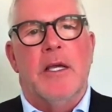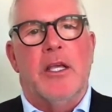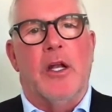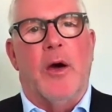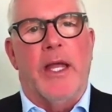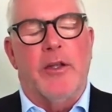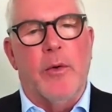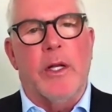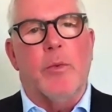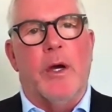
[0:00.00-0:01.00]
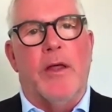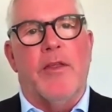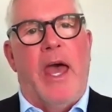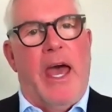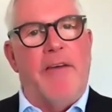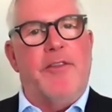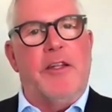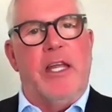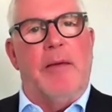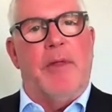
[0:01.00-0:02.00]
you know and do it with half the
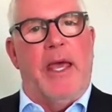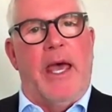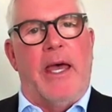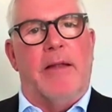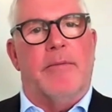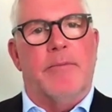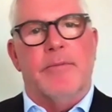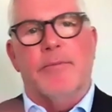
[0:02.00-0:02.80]
team they had